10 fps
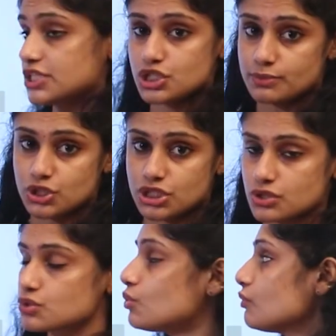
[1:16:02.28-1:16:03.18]
distribution.
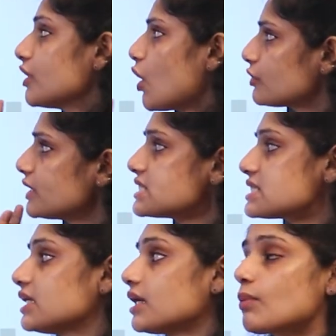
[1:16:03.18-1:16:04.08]
So we already
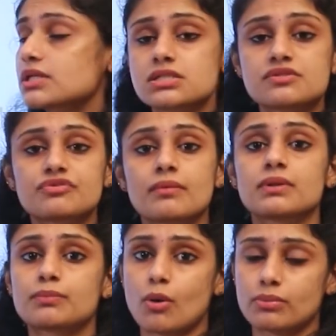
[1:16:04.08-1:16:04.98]
seen a question from
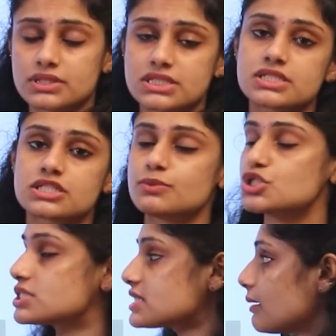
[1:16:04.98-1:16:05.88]
the probability
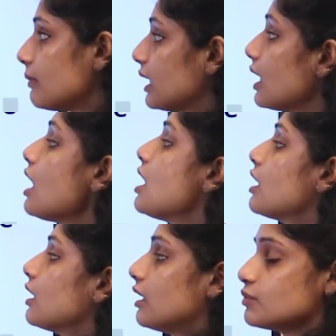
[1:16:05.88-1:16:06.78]
distribution, same area,
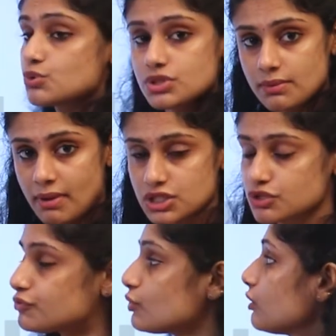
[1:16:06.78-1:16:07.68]
which was a match
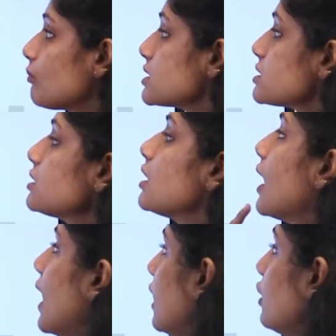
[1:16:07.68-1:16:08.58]
the following question.
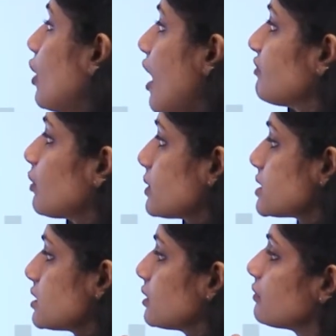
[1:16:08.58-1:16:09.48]
Again you have a
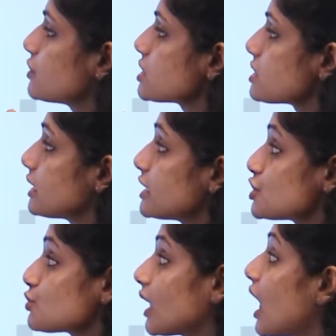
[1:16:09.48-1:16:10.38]
question which is
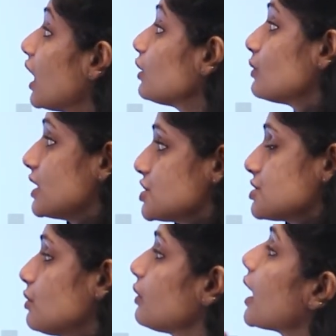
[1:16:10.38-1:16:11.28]
related to a
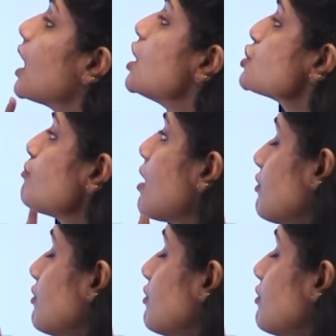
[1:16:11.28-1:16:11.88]
calculation. Okay, so